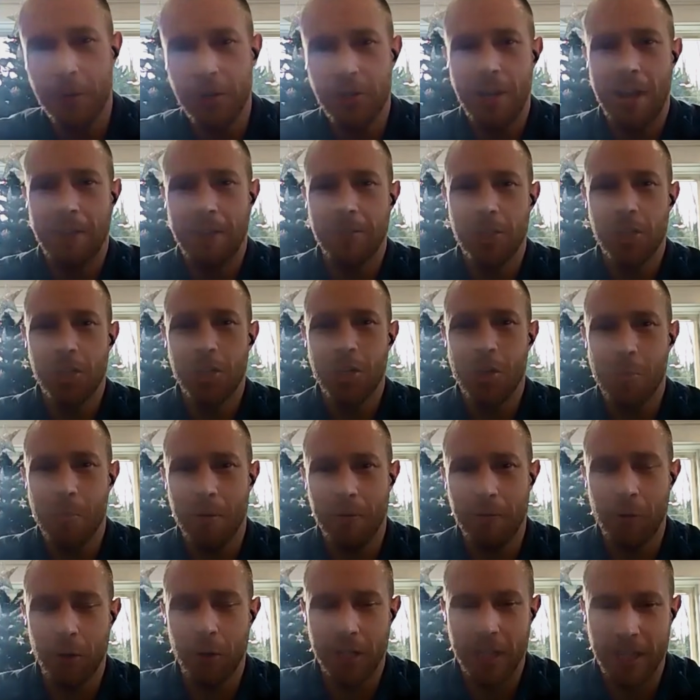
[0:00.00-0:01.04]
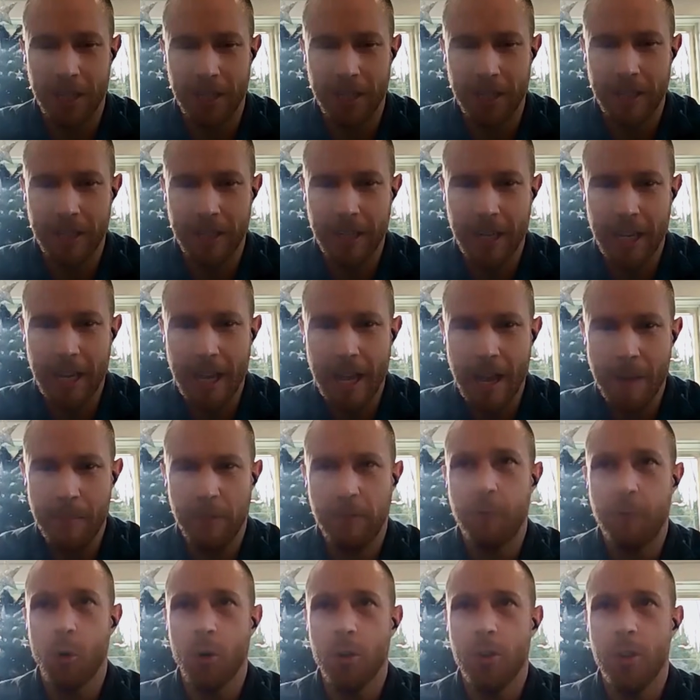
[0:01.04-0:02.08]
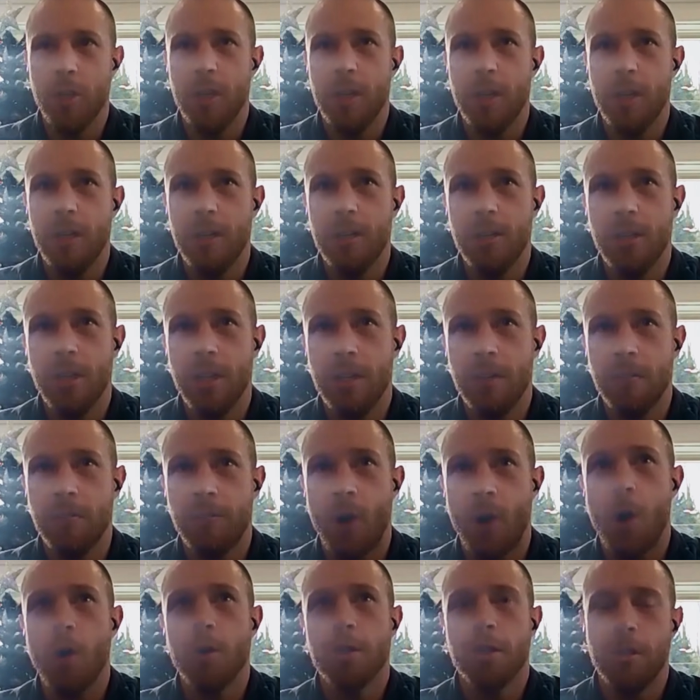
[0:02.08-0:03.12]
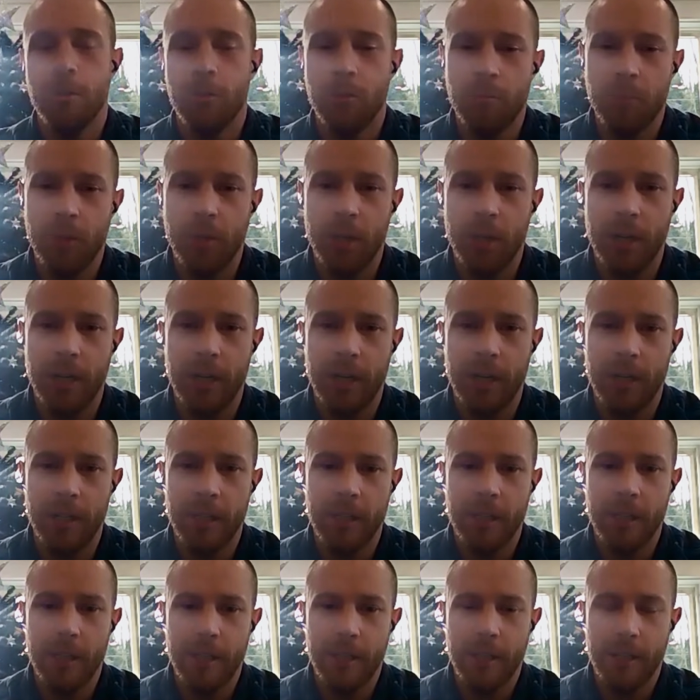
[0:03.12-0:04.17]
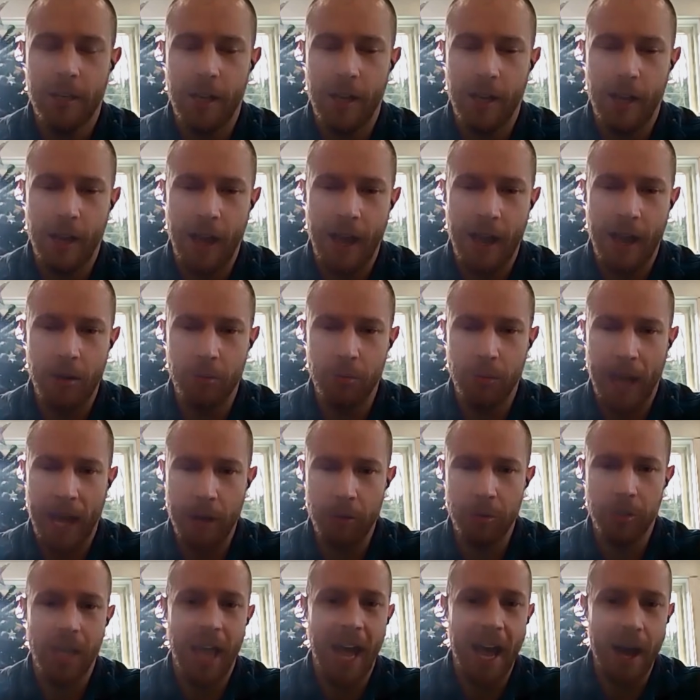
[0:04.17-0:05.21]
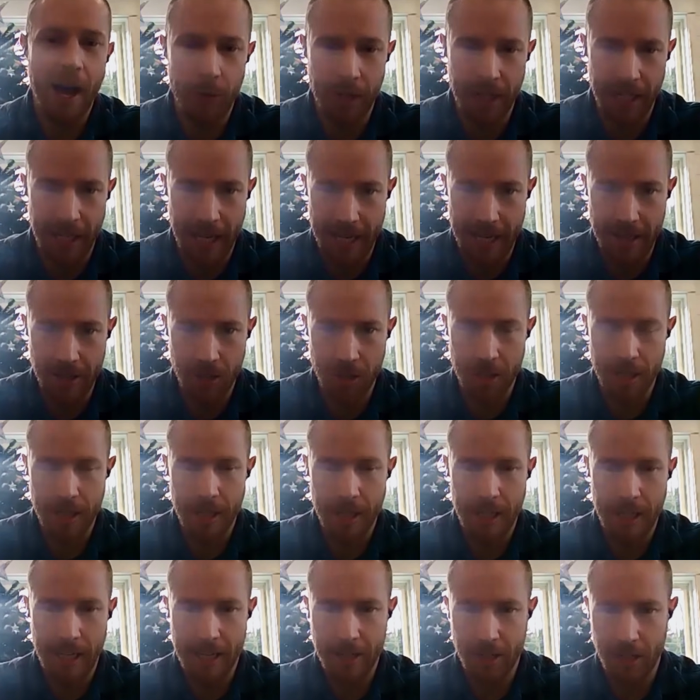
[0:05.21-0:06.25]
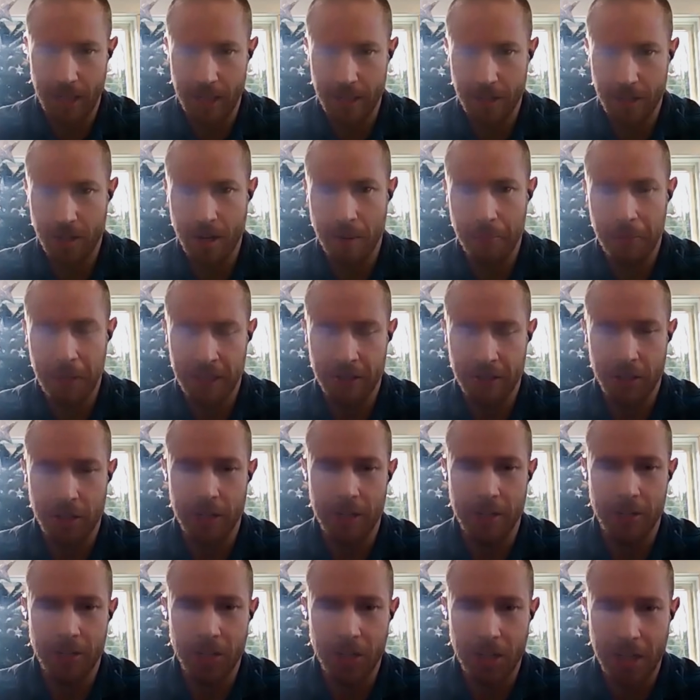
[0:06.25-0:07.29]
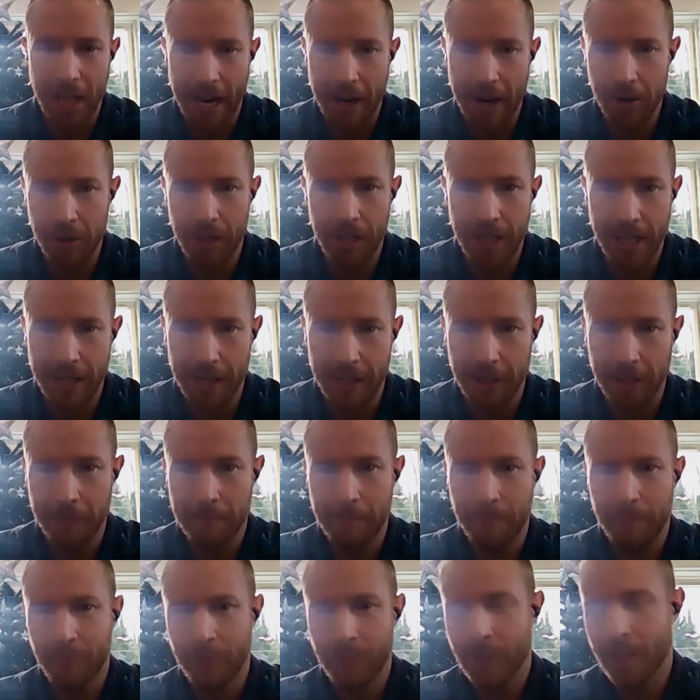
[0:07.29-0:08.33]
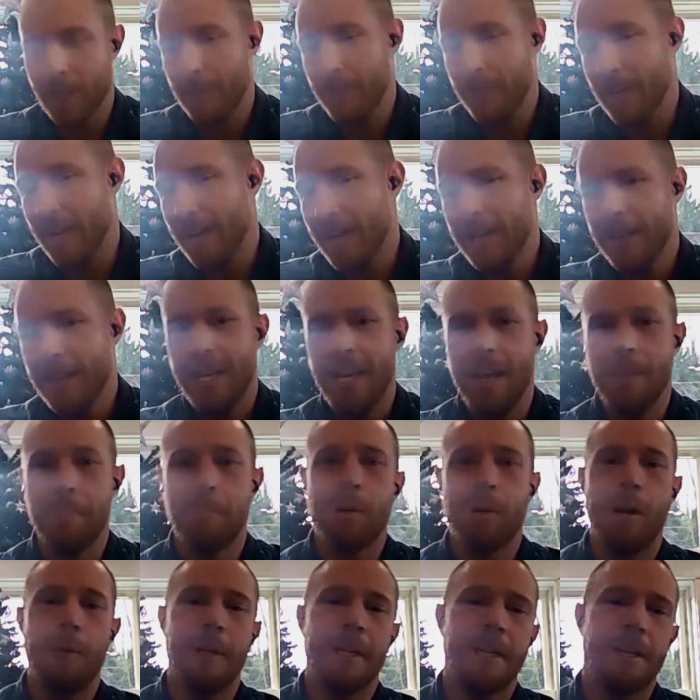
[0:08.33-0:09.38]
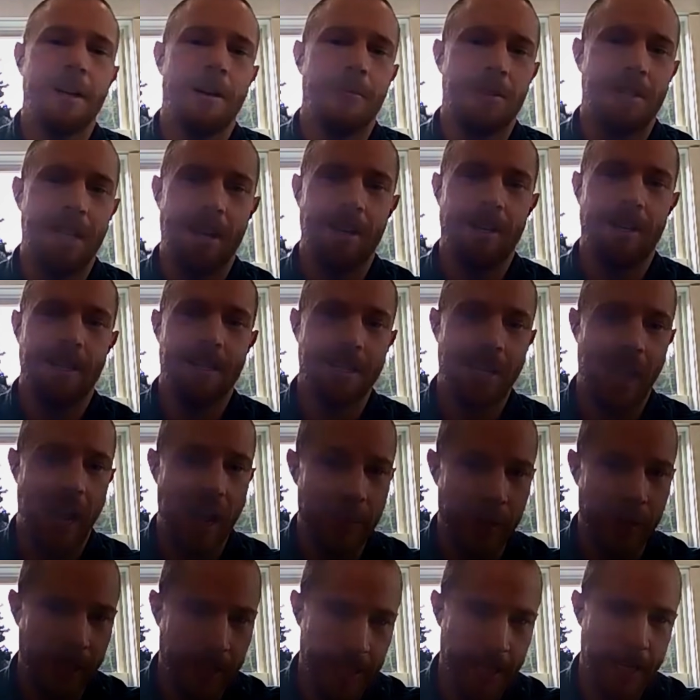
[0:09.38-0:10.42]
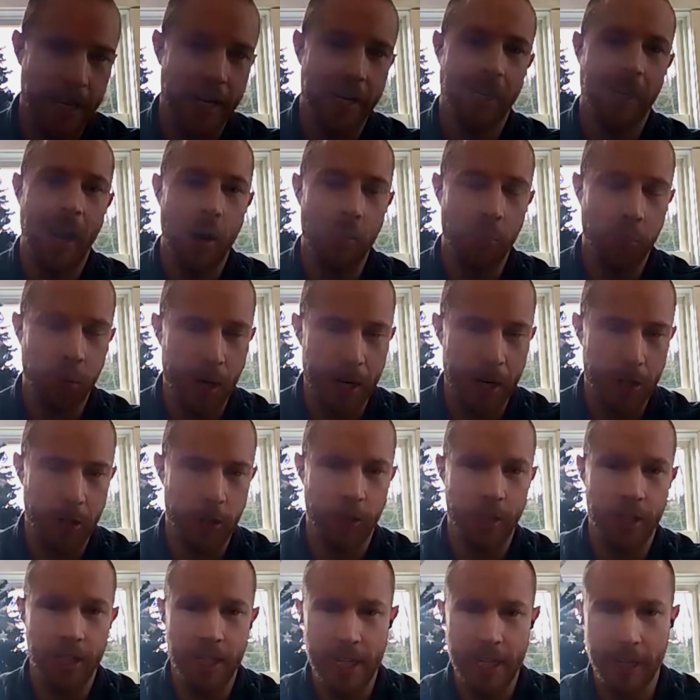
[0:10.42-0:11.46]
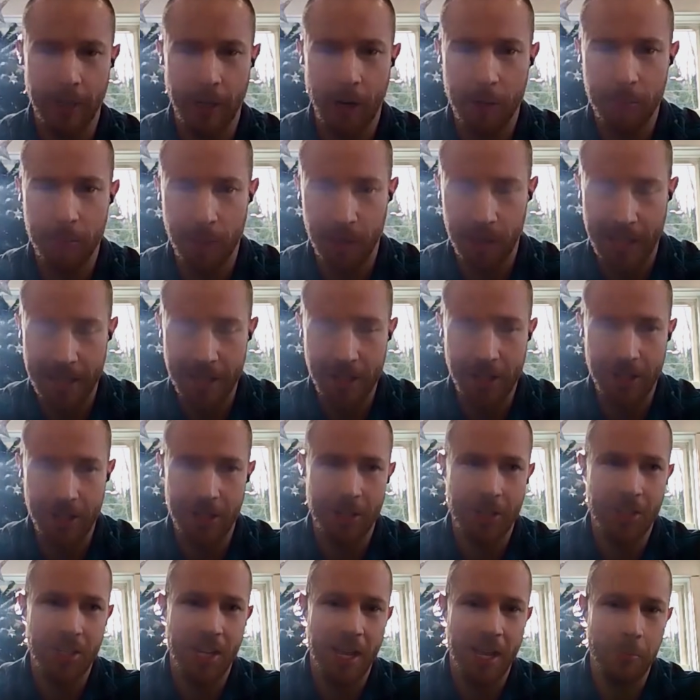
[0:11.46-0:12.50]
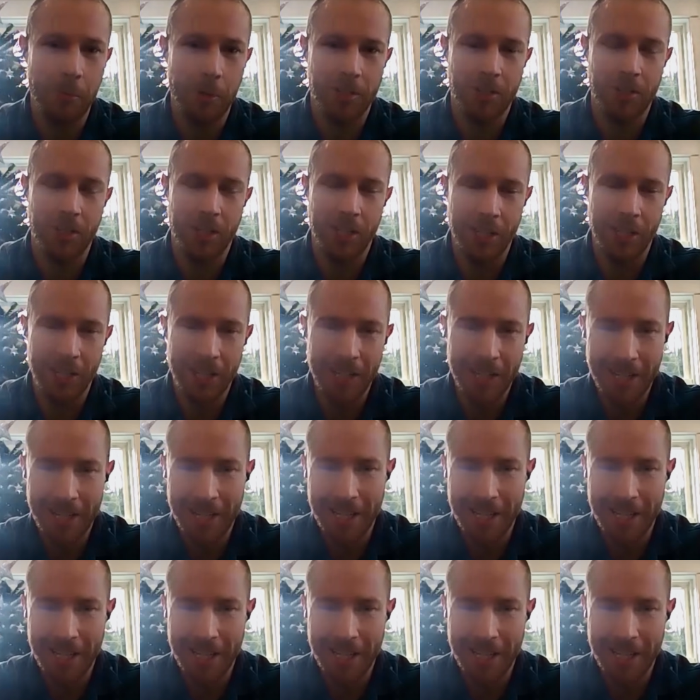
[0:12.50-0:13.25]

would you have to shoot before you, before the volume, the how loud it is, isn't something that's going to scare the deer? I mean, it probably comes down to the time of the year, how pressured the deer are. But let's just say, what's the